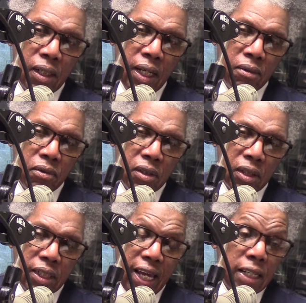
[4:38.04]
And
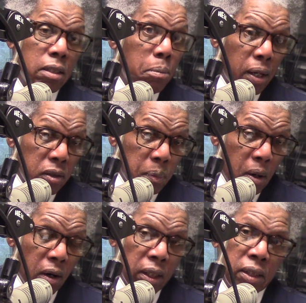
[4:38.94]
they had it in Browns
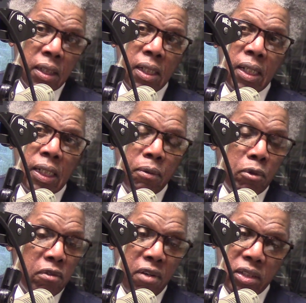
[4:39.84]
Park, and
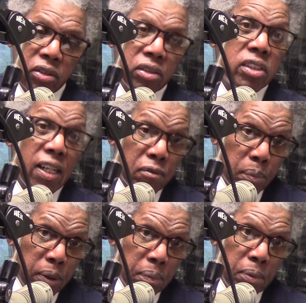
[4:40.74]
we registered several
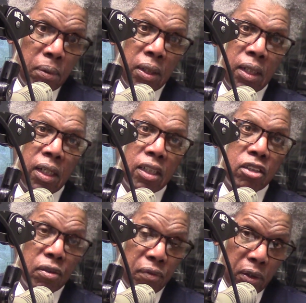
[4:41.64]
people
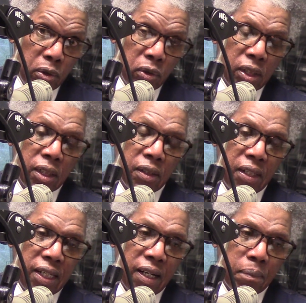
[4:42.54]
to vote
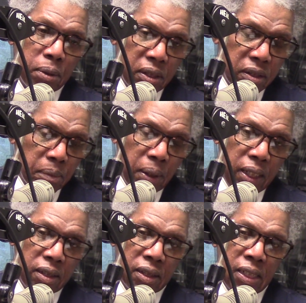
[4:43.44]
there. I
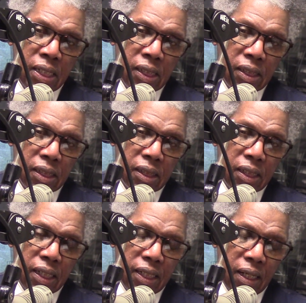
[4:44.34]
participated,
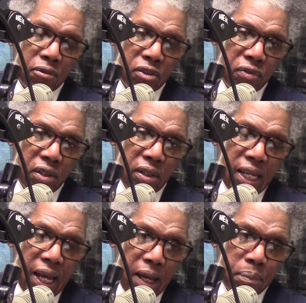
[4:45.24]
and I was very
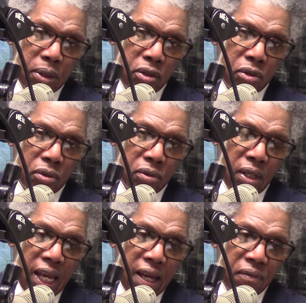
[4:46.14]
happy to
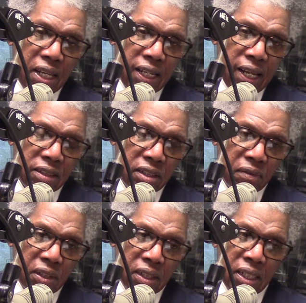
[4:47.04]
have that
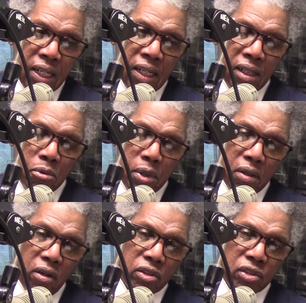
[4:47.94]
activity. We
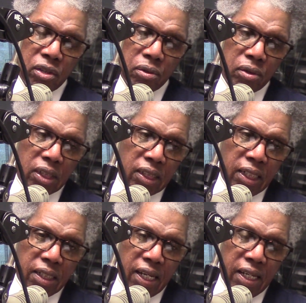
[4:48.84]
also
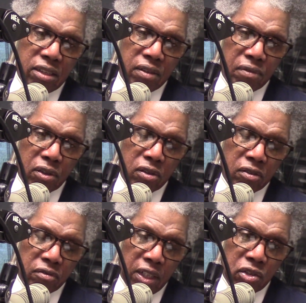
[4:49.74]
engaged in
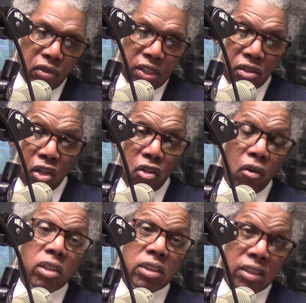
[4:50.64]
voter registration
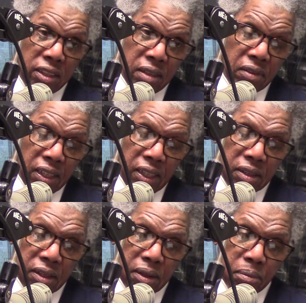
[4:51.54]
across the city of Atlantic
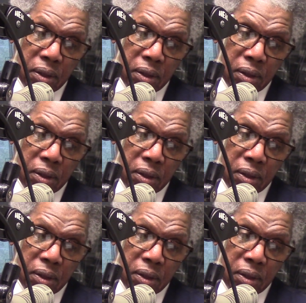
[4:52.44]
City,